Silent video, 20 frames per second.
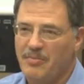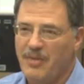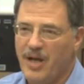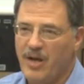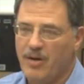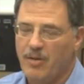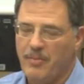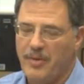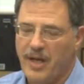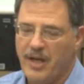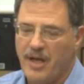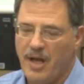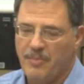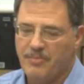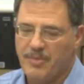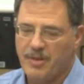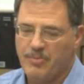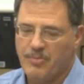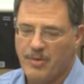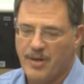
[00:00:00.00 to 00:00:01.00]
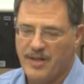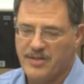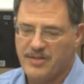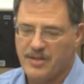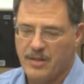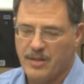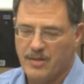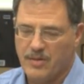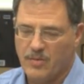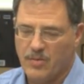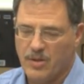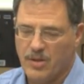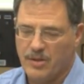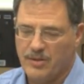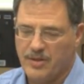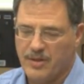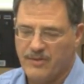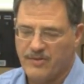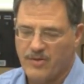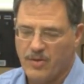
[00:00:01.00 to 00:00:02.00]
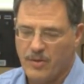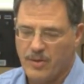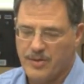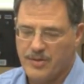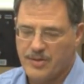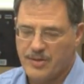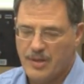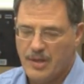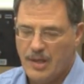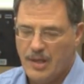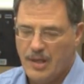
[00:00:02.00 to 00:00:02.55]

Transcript: may or may not be present in the world. And of course,